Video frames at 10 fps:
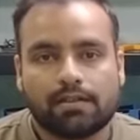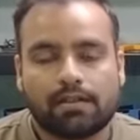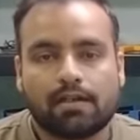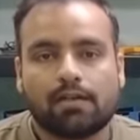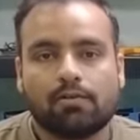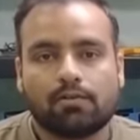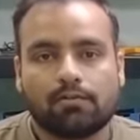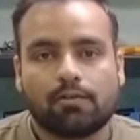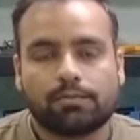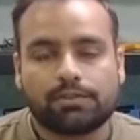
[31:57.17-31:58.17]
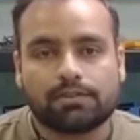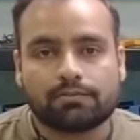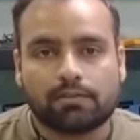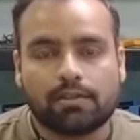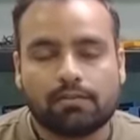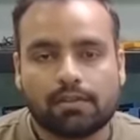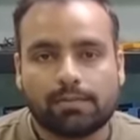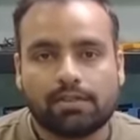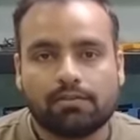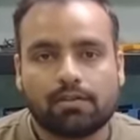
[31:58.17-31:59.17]
There are a lot of options for
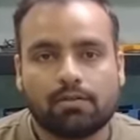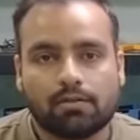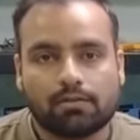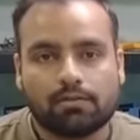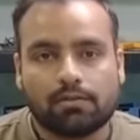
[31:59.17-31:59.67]
developing your own